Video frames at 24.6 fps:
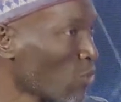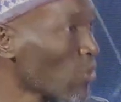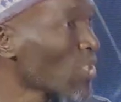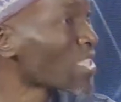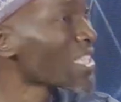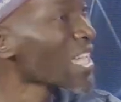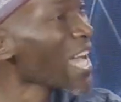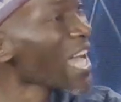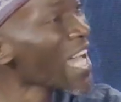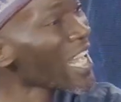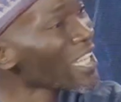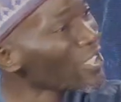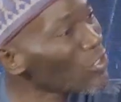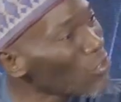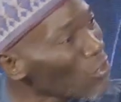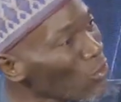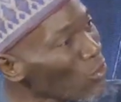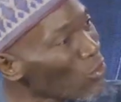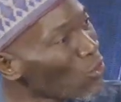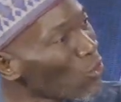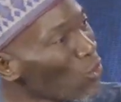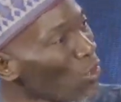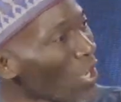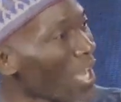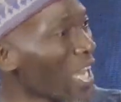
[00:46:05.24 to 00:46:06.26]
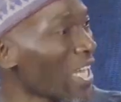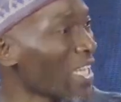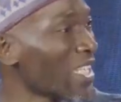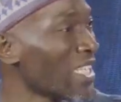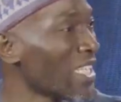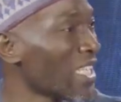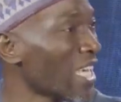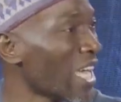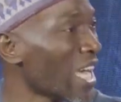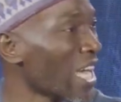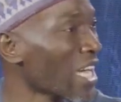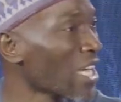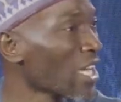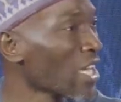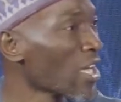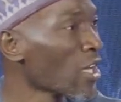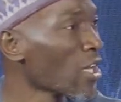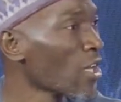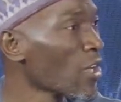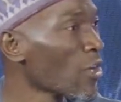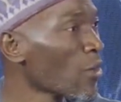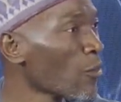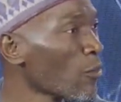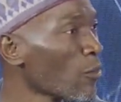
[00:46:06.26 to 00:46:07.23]
which are done locally here.
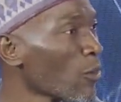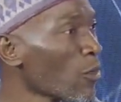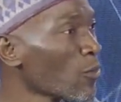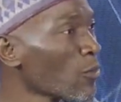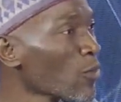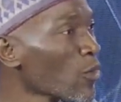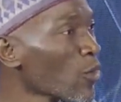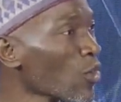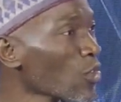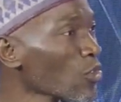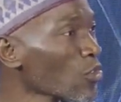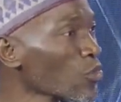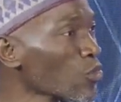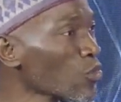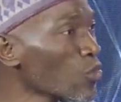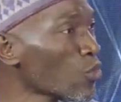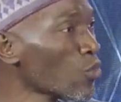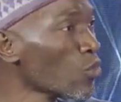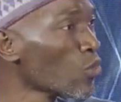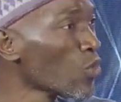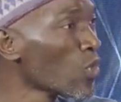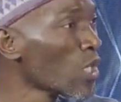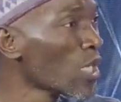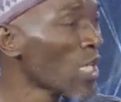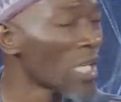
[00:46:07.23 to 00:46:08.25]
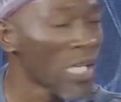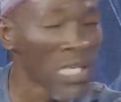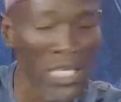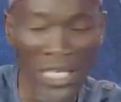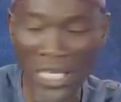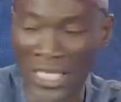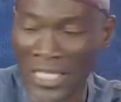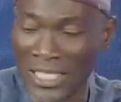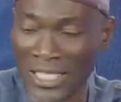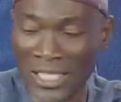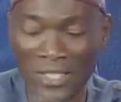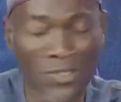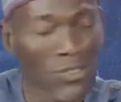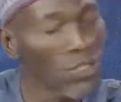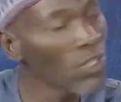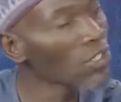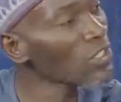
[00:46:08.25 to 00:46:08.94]
But because too, it is